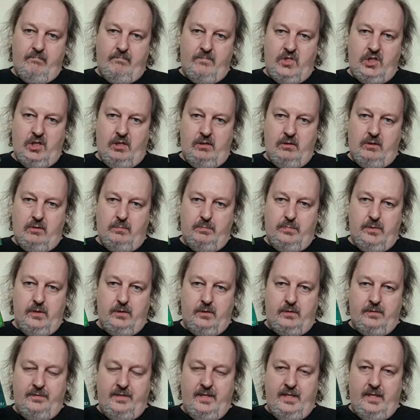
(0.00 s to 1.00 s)
Jungle
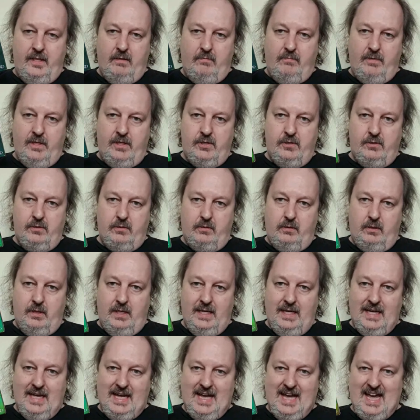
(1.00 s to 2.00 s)
Book, the original
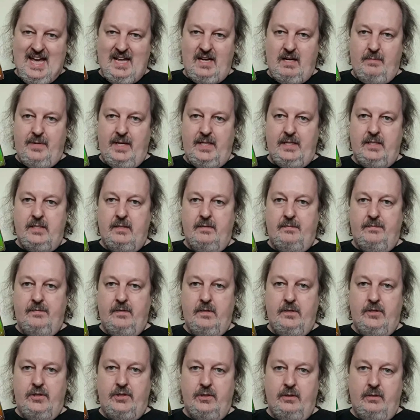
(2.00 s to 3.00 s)
animated
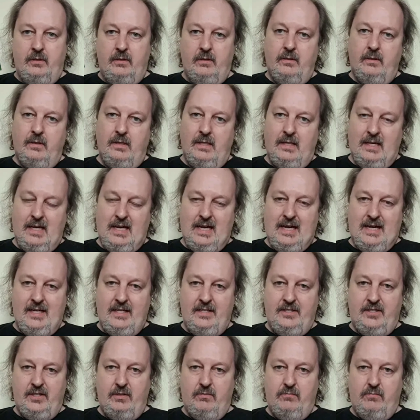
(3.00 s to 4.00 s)
version.
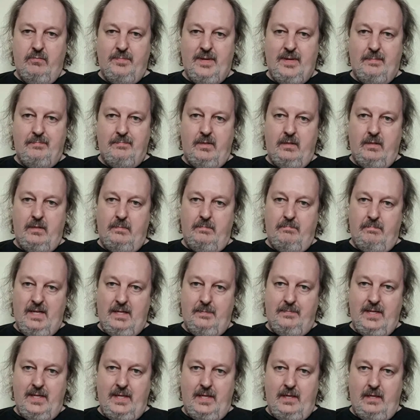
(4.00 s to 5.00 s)
As you'll remember,
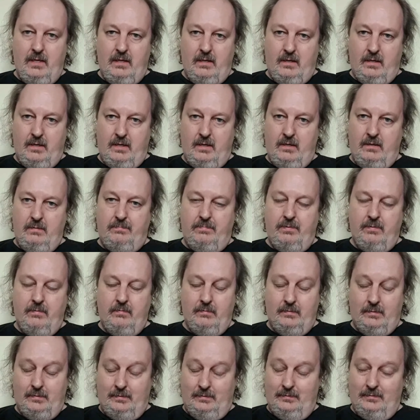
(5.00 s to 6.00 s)
maybe, I hope,
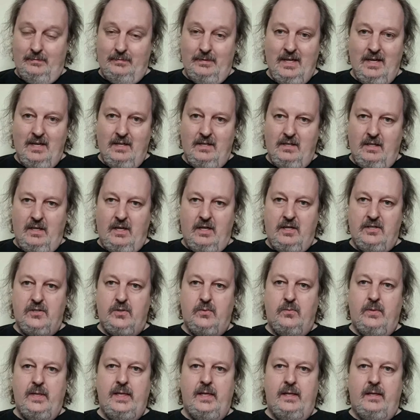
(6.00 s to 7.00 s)

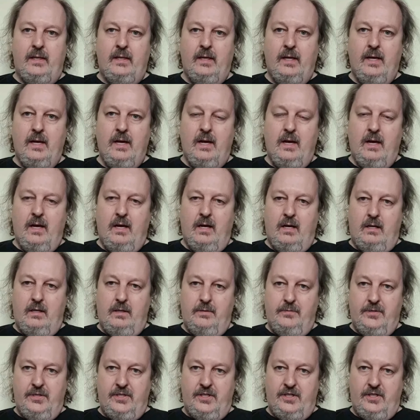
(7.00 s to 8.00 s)
last week I
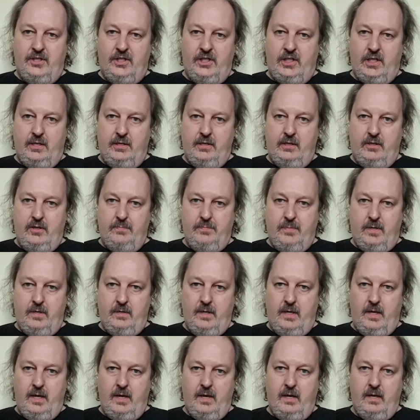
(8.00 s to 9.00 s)
was showing you
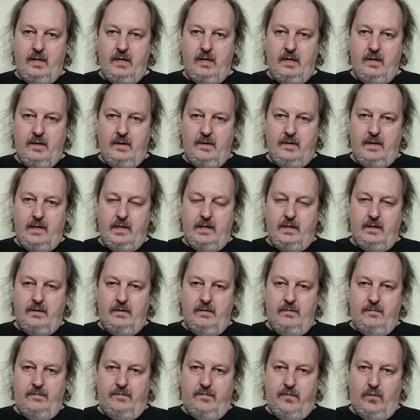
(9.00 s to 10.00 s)
my
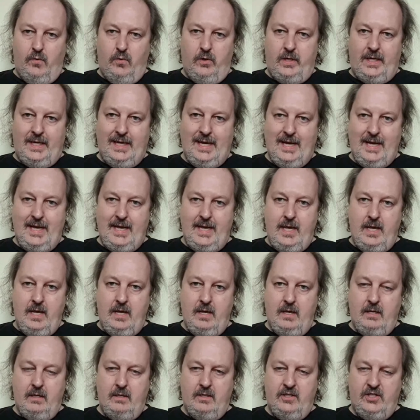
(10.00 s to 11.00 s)
4K
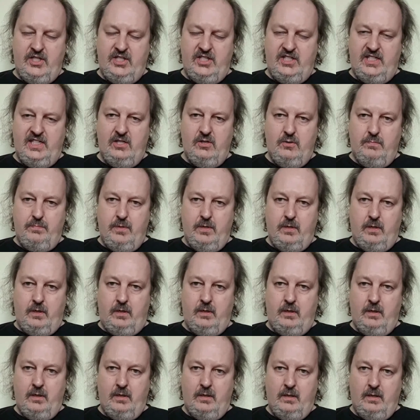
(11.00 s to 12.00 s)

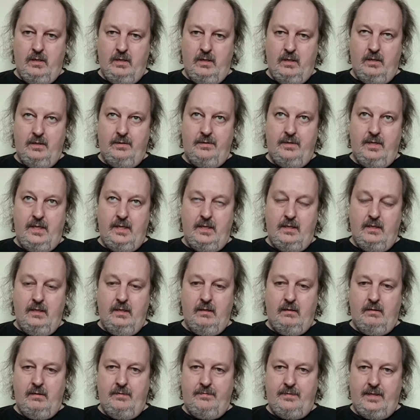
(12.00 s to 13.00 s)
Steelbook of the
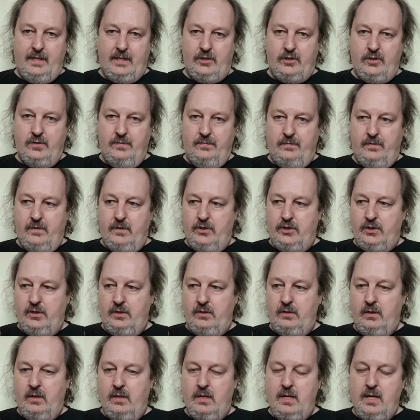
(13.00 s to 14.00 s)
live action version.